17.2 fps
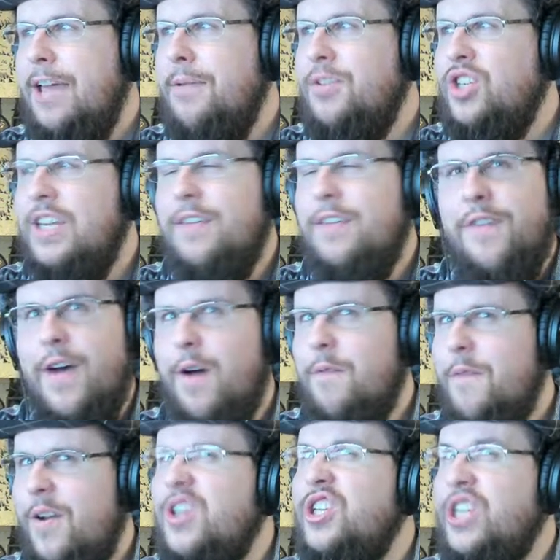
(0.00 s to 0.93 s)
she
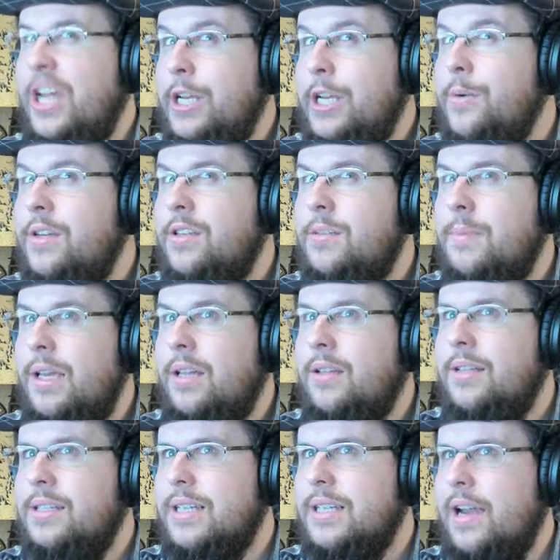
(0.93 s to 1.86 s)
felt very genuine to me,
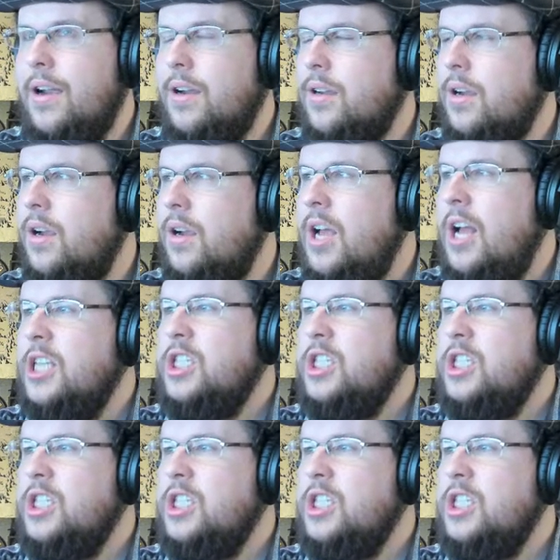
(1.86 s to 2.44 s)
this character.